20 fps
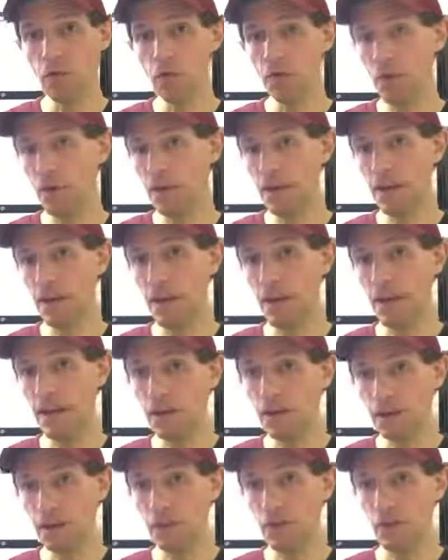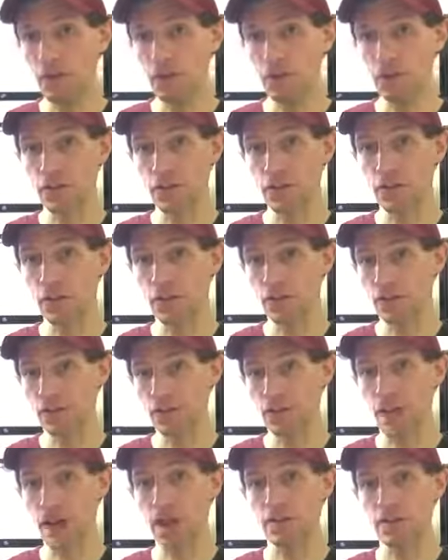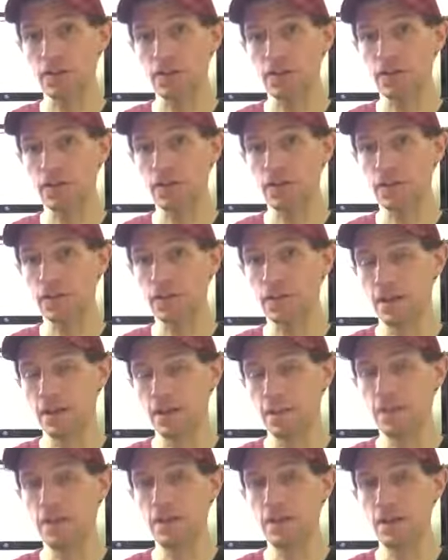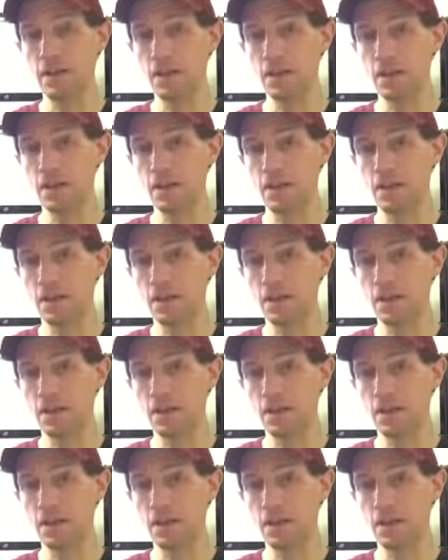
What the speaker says: someone that is a nurse or a doctor, an MD,